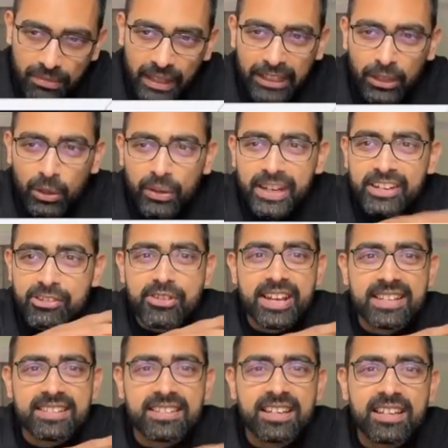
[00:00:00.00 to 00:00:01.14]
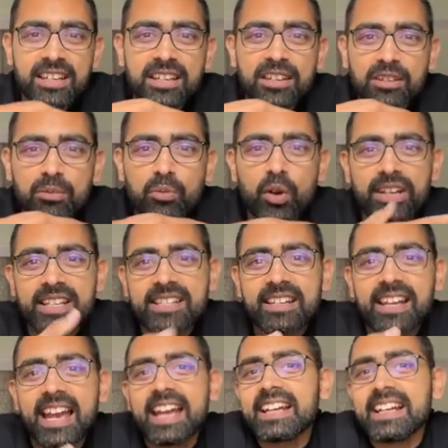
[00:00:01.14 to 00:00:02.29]
interests, what is a
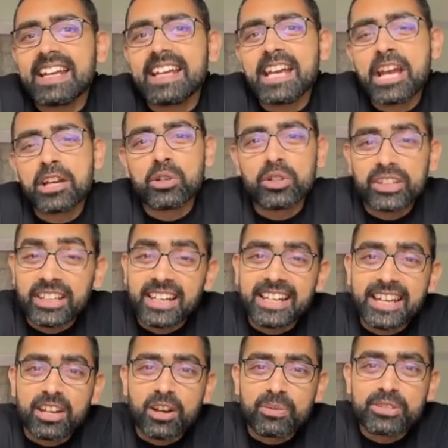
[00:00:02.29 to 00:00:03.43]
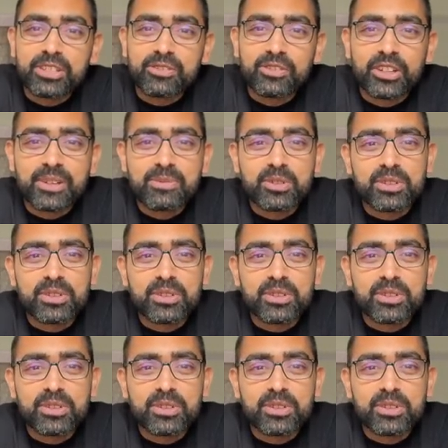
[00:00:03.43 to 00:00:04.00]
likely good career option for him.